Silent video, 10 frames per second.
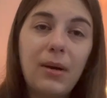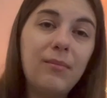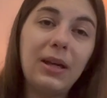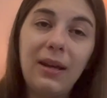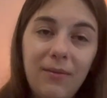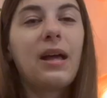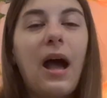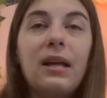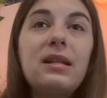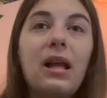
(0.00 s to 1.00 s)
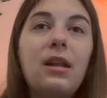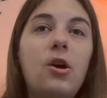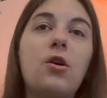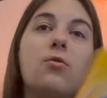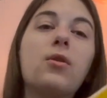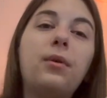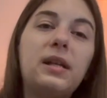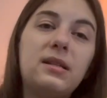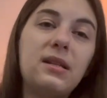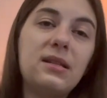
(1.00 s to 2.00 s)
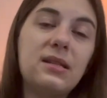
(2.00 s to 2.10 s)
I mean, I did not know going into this